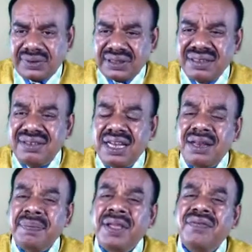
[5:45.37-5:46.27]

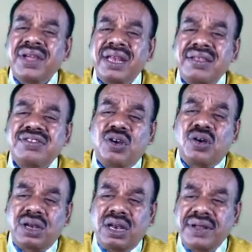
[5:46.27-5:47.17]
Setting various
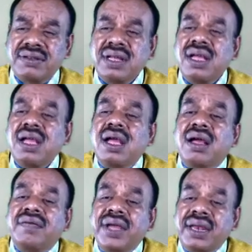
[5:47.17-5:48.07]
stock levels.
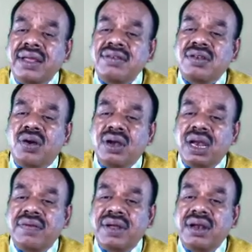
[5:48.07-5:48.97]
Various stock
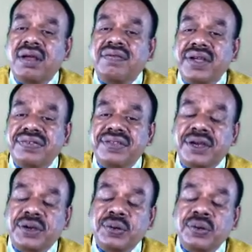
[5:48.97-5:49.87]
level fixed
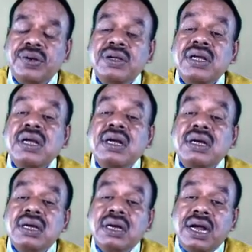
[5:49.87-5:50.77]
to
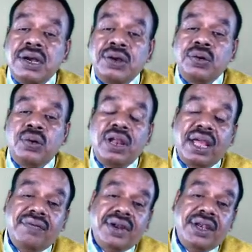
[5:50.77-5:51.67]
control
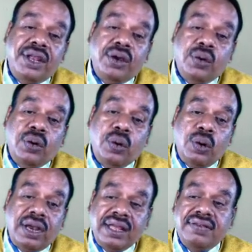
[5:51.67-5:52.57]
inventory
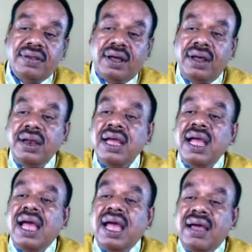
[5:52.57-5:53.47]
holdings are
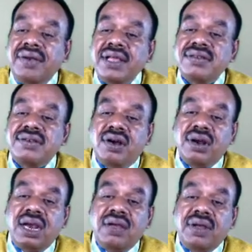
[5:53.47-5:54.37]
average
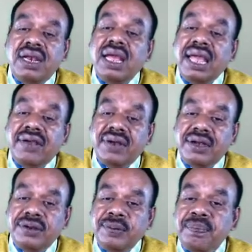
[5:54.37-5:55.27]
stock level equal
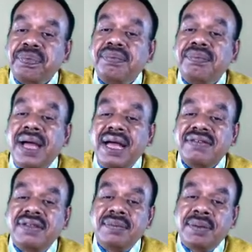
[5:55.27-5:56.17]
to
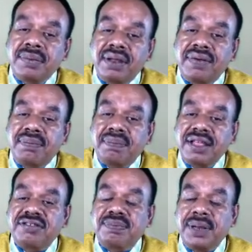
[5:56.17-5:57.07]
maximum level
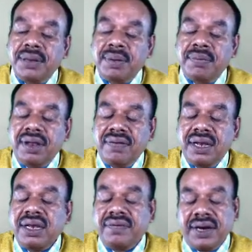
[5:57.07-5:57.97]
plus minimum
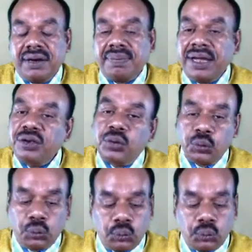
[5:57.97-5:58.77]
level divided by 2.